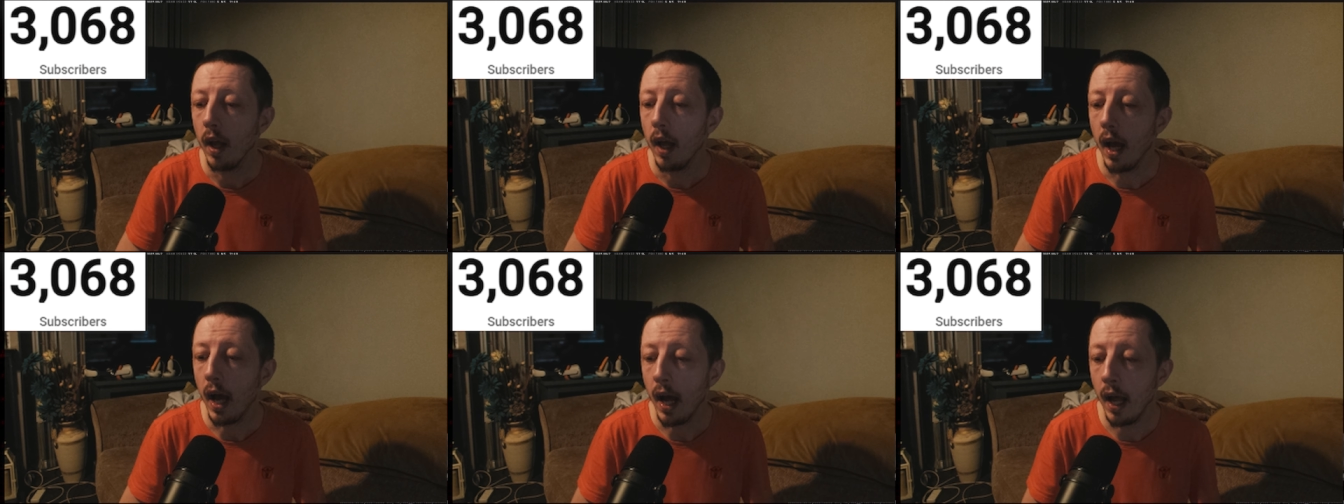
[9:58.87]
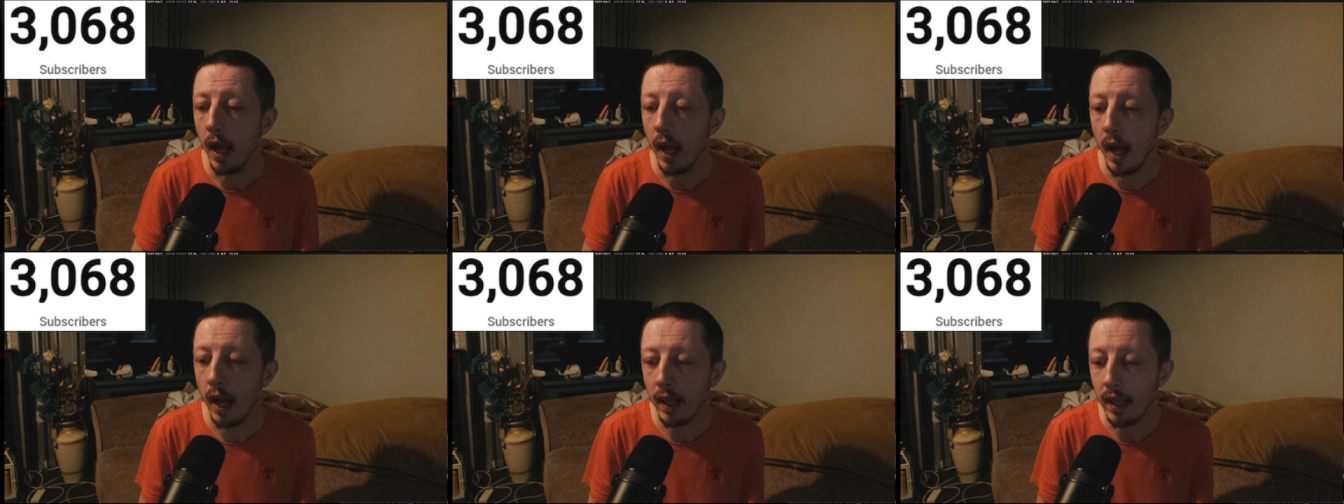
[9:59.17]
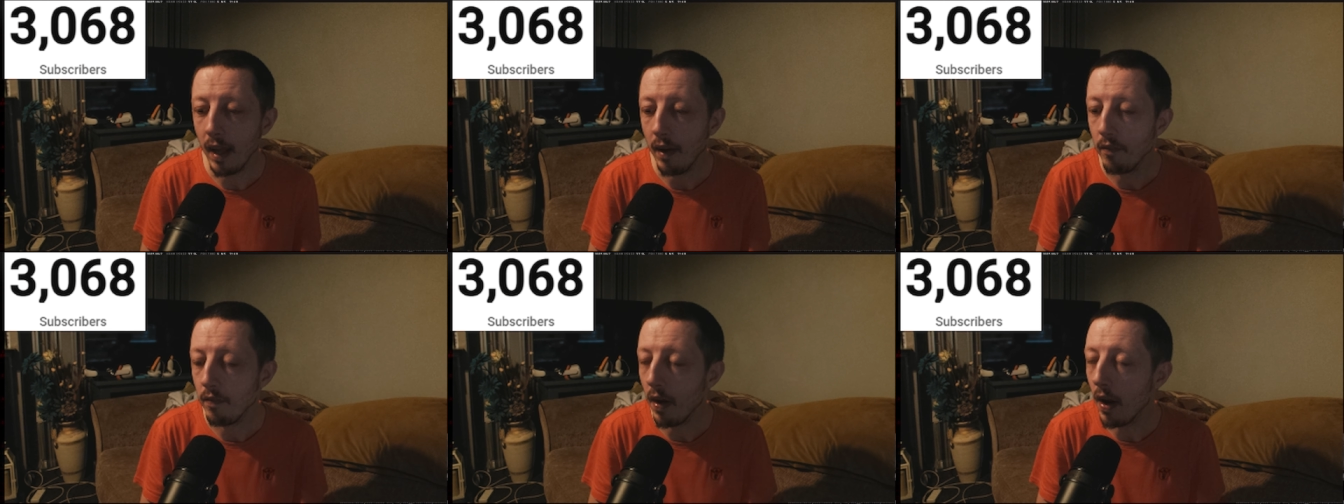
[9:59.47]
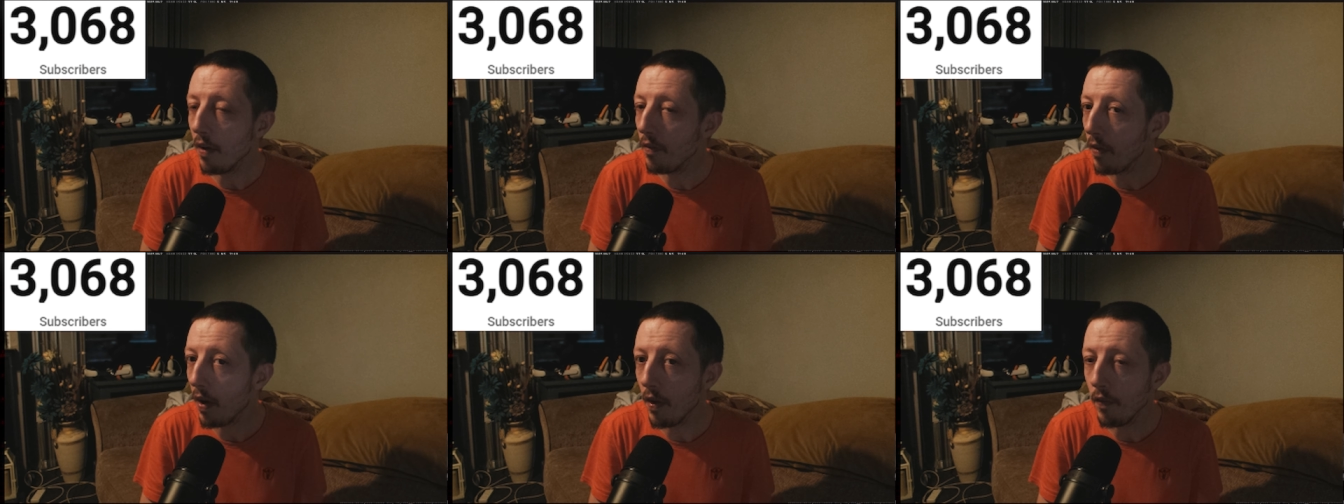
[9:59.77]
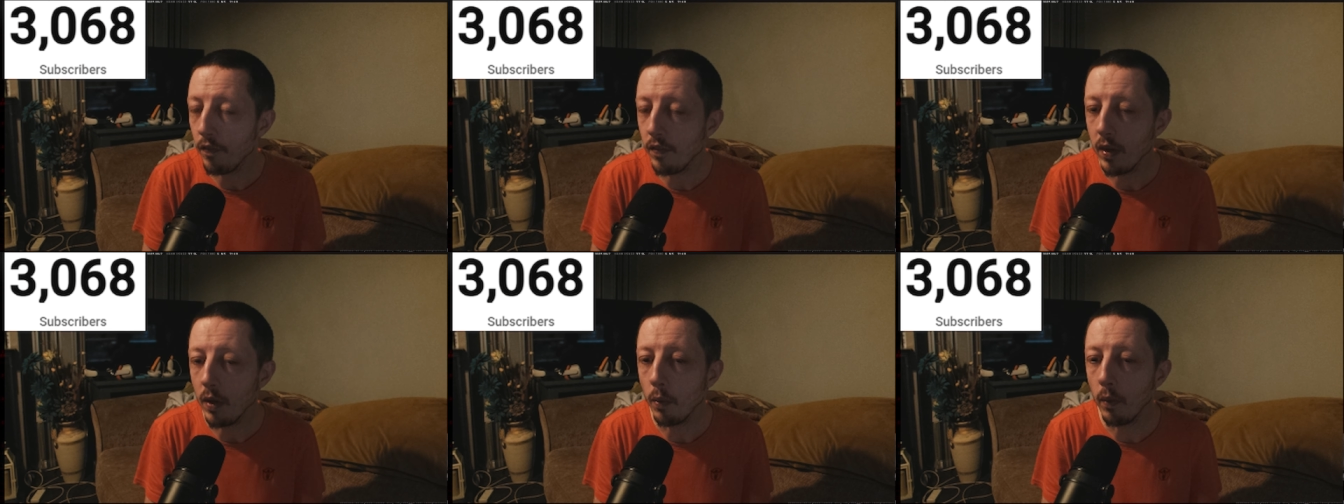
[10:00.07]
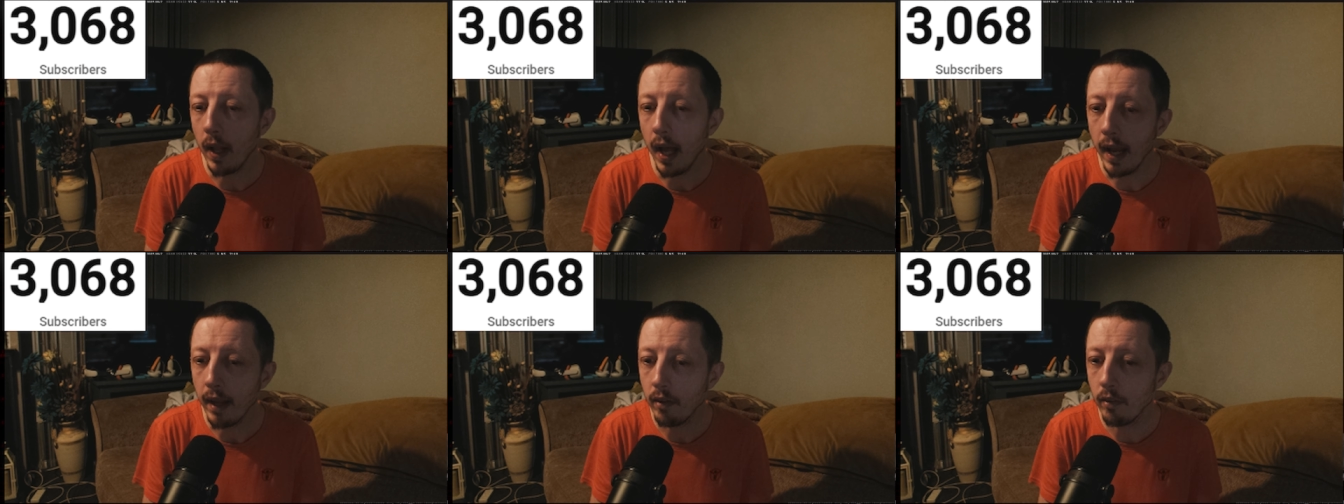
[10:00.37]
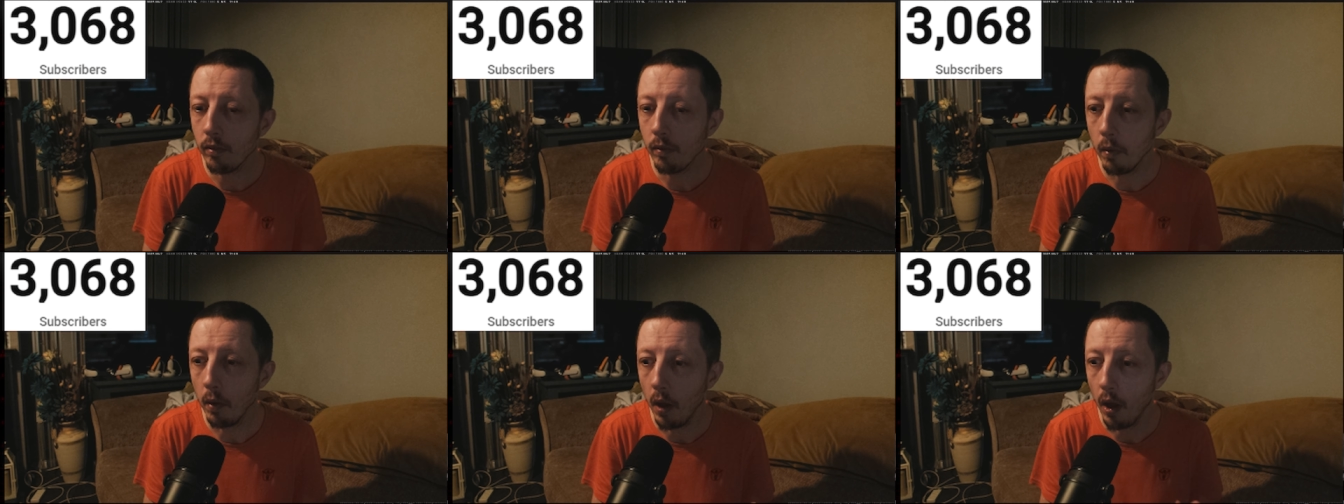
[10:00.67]
I, I get very, very few
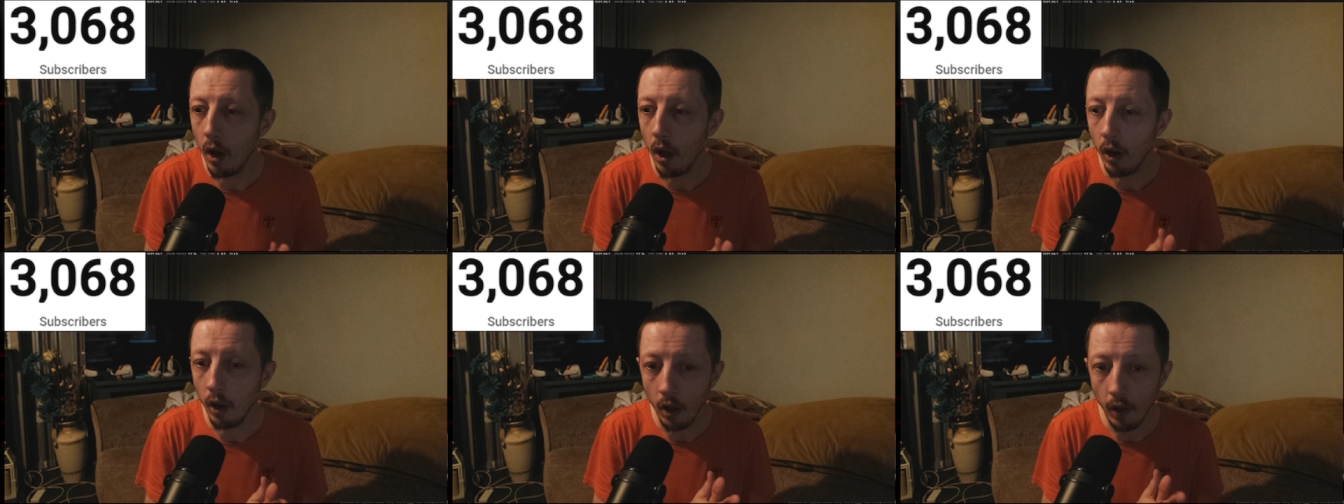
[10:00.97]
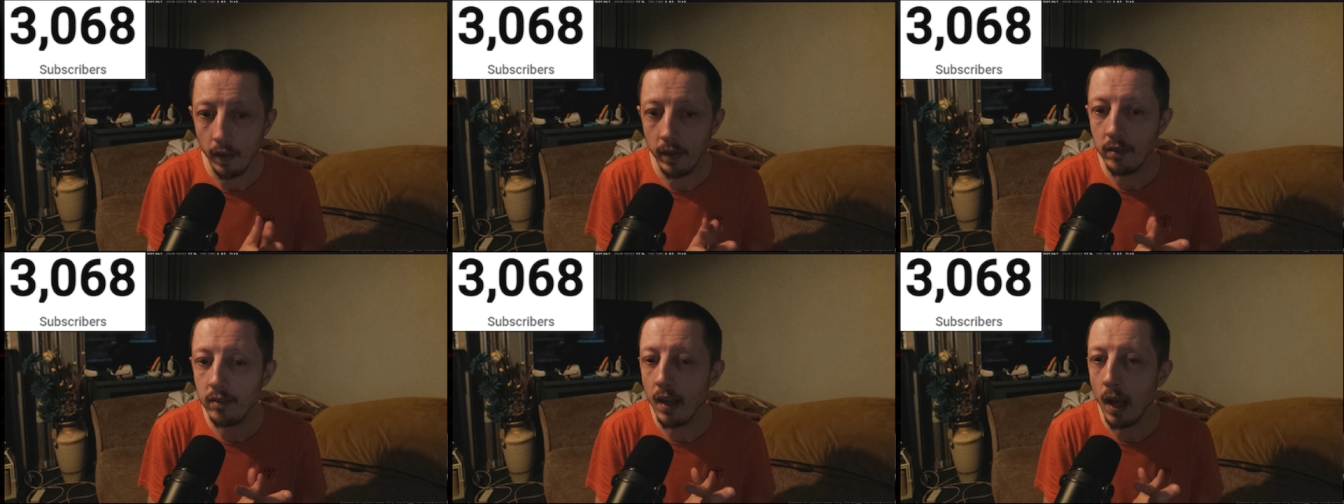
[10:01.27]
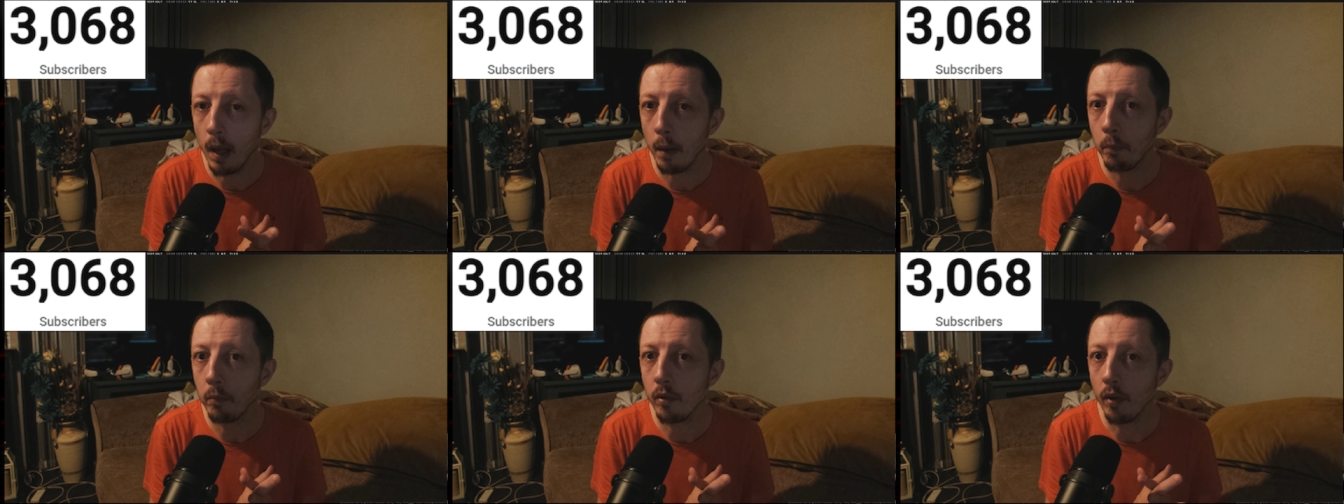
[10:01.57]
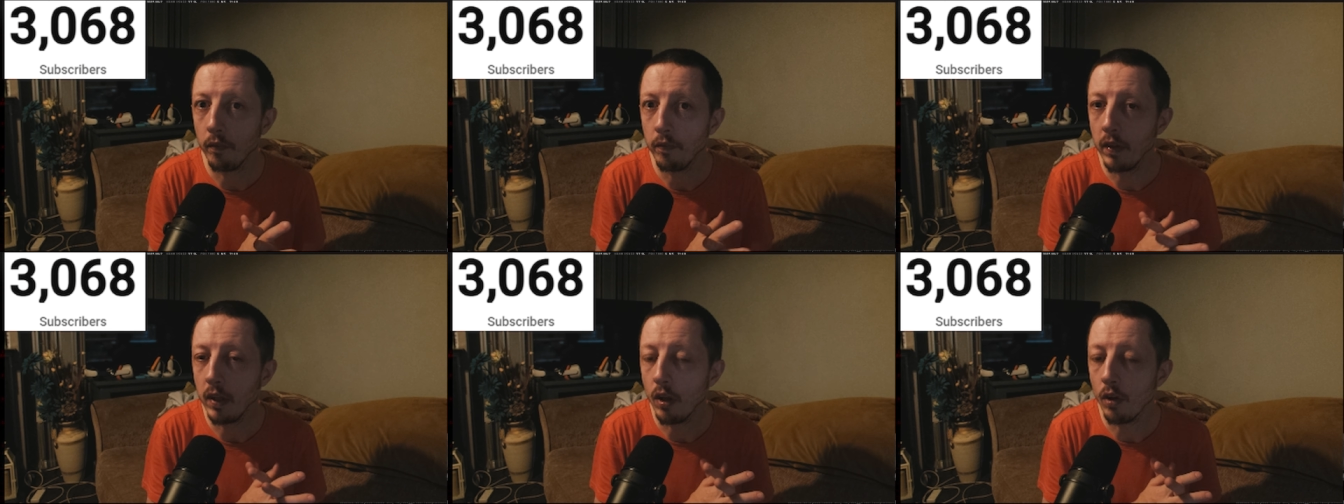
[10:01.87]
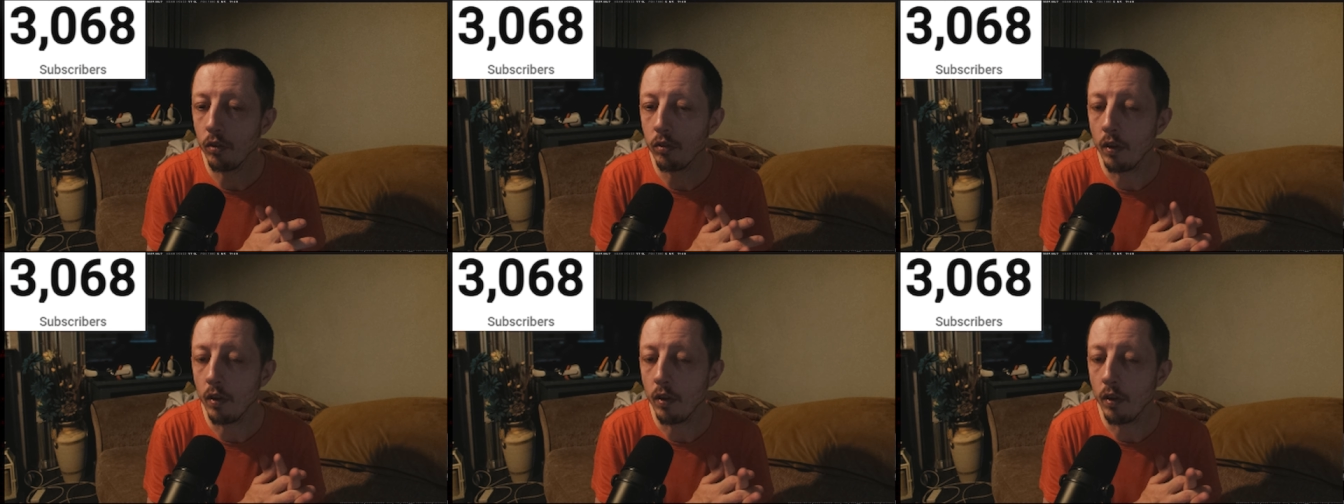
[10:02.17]
likes a lot of the times on videos.